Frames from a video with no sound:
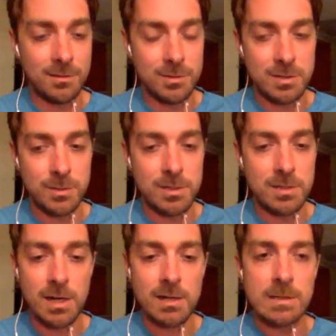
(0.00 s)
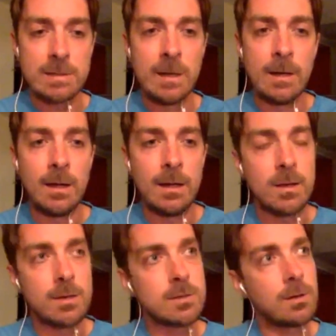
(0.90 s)
your situation changes.
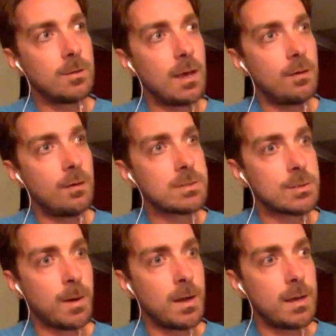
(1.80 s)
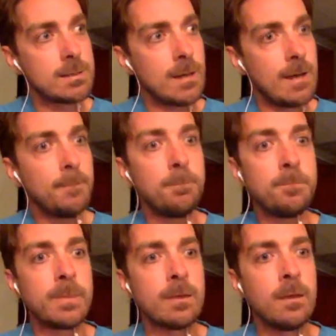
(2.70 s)
So that was a surprise.
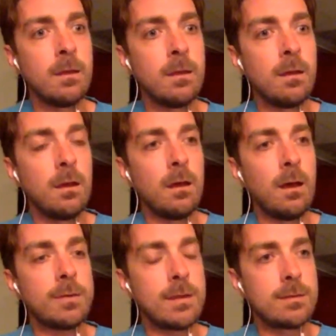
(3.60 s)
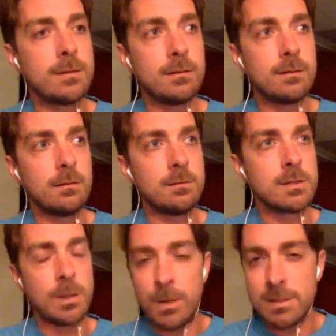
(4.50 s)
I think the
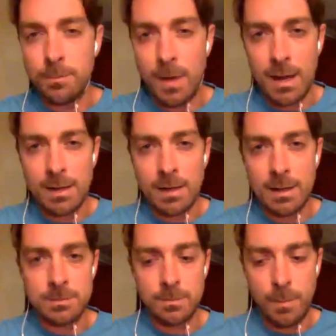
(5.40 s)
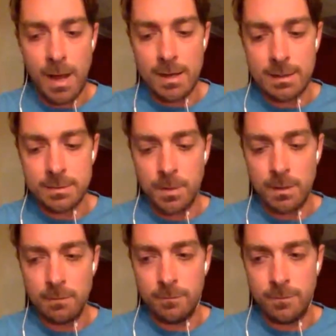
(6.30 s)
peace of mind has
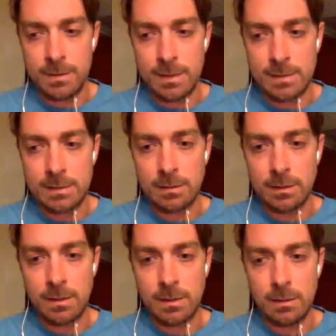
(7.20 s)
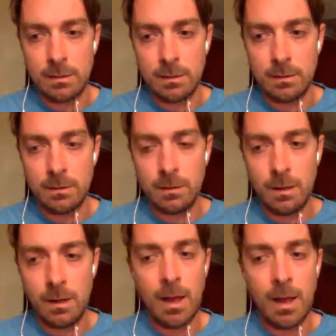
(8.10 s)
been fantastic. Like
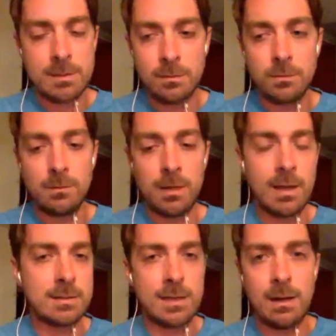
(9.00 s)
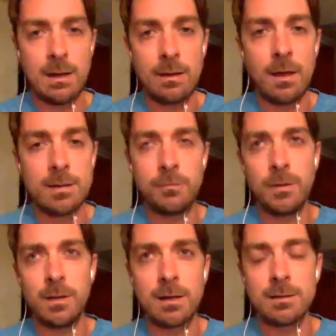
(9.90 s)
I still, like I said, I still
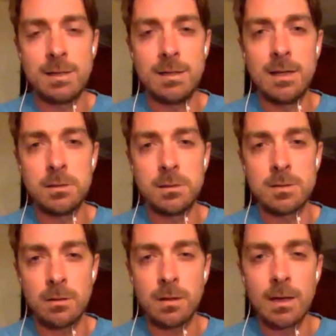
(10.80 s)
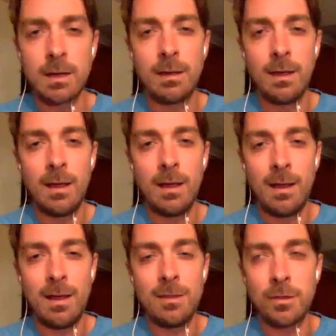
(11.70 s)
feel like a teenager. So like,
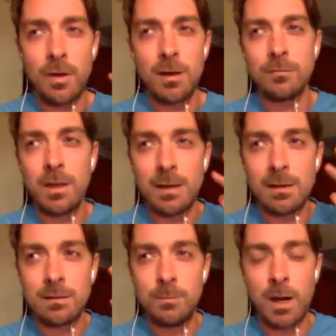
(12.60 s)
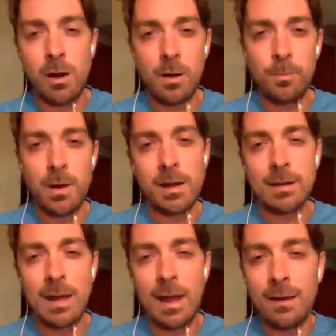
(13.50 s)
the thought of like my car
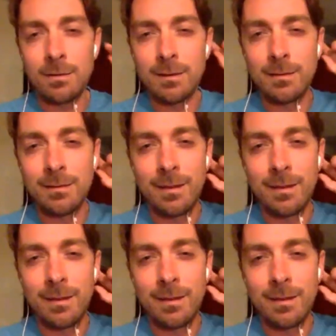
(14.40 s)
breaking down